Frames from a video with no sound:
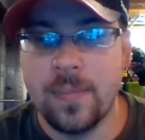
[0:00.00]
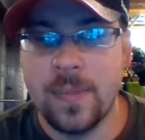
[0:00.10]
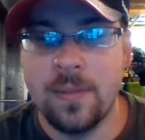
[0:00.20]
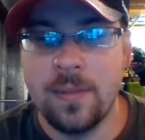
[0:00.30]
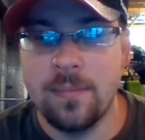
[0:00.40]

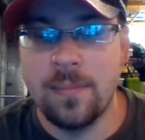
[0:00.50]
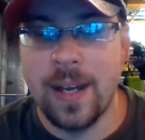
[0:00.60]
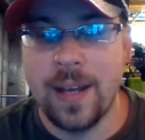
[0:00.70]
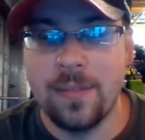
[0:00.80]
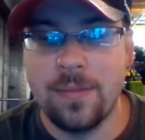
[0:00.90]

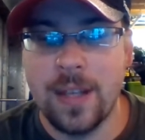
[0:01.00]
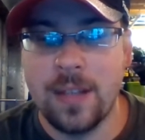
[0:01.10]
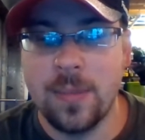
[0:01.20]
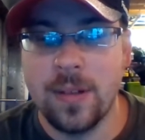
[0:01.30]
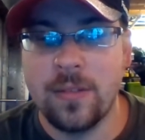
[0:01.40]
my
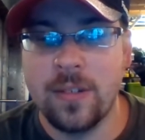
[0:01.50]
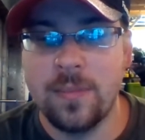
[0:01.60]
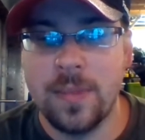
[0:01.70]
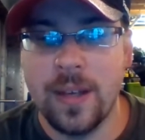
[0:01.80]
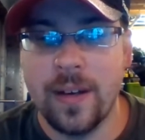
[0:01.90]
Facebook group,
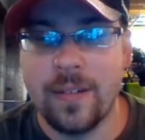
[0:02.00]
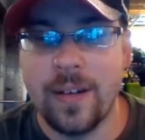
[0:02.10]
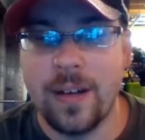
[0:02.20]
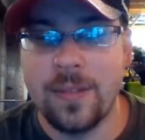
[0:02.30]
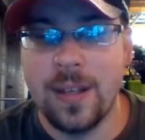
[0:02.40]
The Autograph
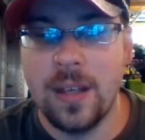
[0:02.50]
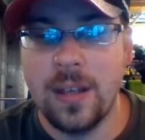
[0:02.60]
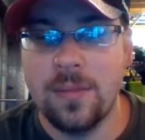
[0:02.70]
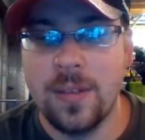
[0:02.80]
Cave,